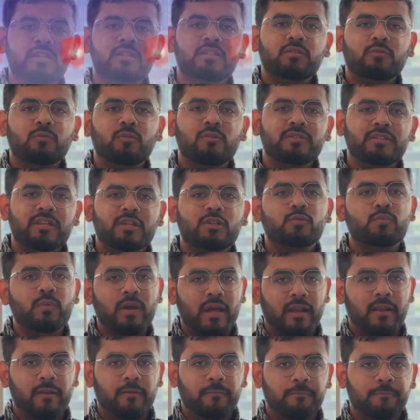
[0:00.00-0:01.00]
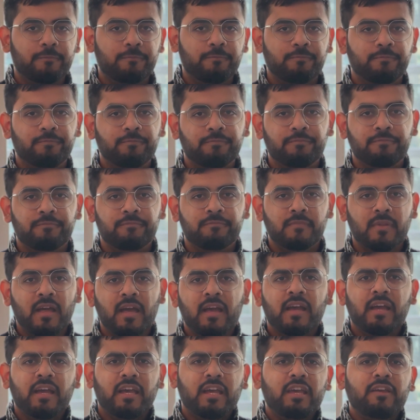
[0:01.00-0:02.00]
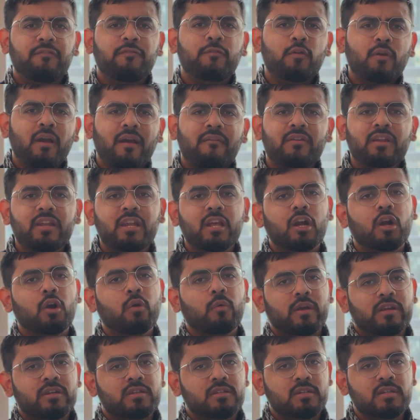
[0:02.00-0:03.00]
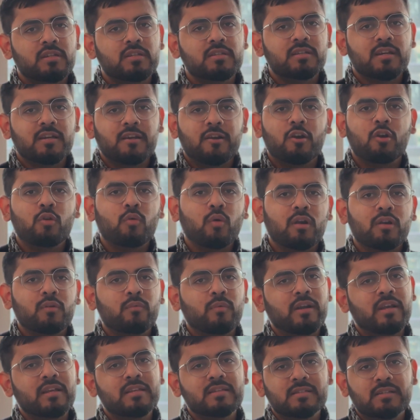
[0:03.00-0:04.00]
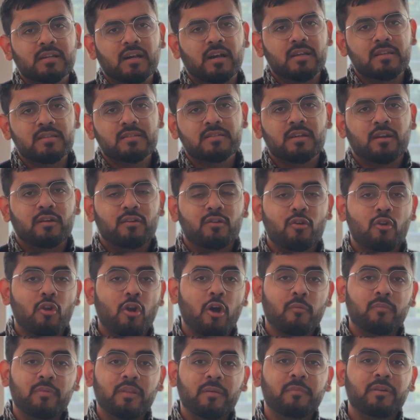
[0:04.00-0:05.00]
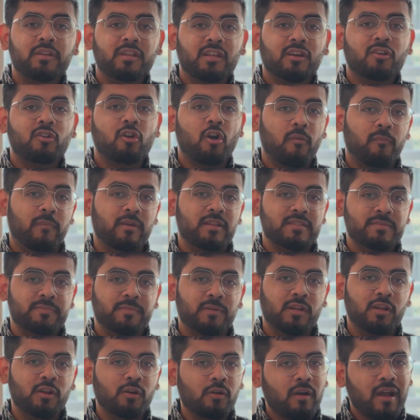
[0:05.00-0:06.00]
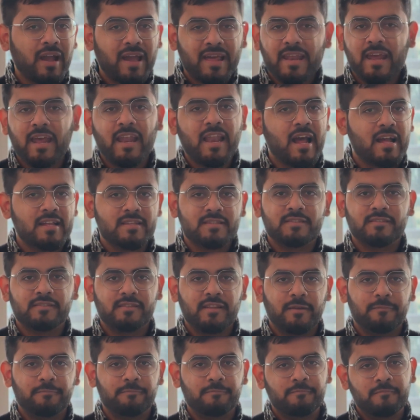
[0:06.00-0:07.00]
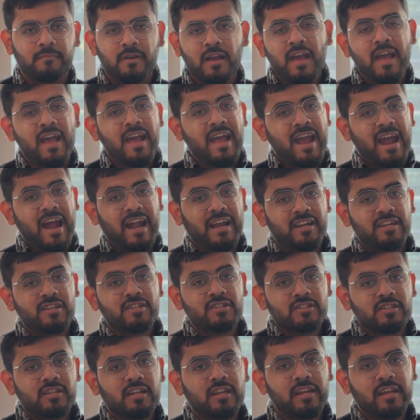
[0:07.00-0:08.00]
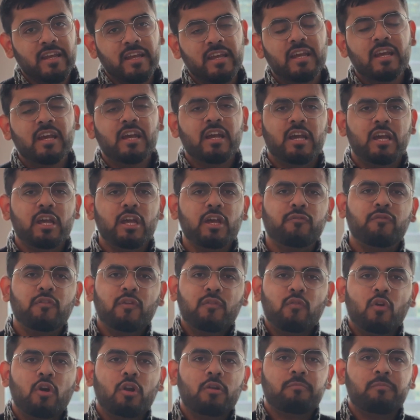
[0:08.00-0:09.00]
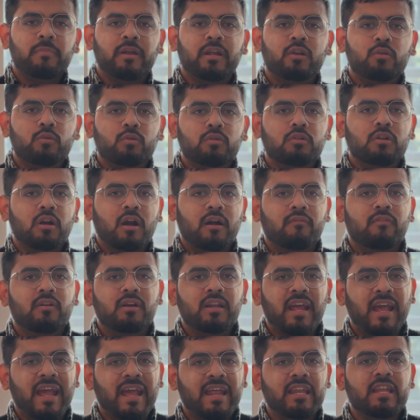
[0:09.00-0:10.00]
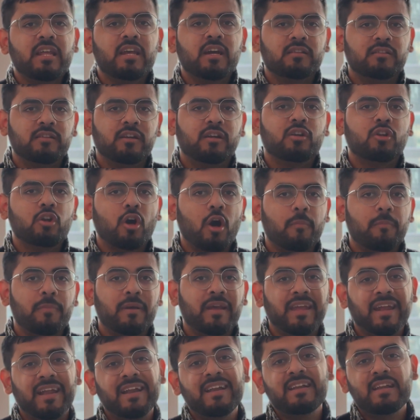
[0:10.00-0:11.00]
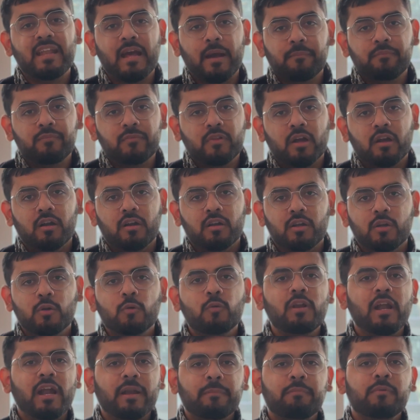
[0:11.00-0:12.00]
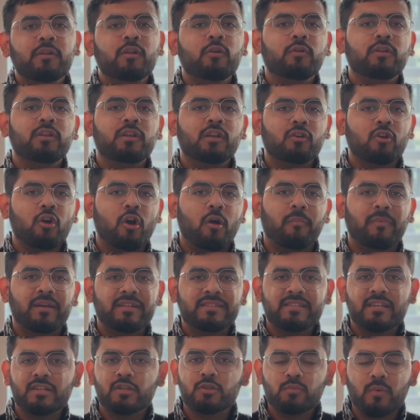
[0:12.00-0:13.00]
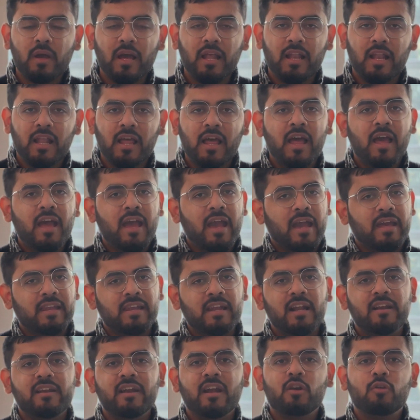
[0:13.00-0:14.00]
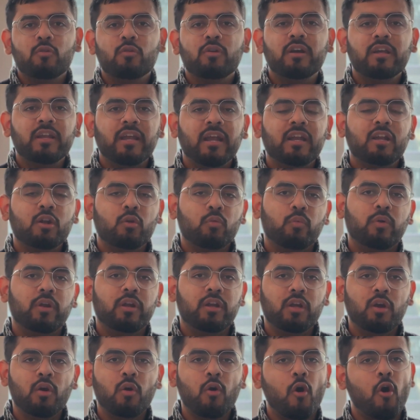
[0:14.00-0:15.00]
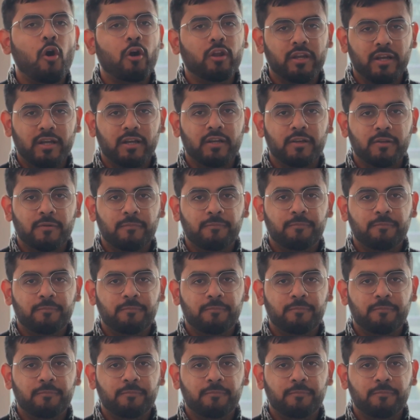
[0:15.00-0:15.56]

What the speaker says: tools as well. If you have any questions around what we discussed, drop them in the comments below and I'll answer them. Additionally, if you want me to cover any other topic in depth, do let me know in the comments as well, and I'll try to create a video on it.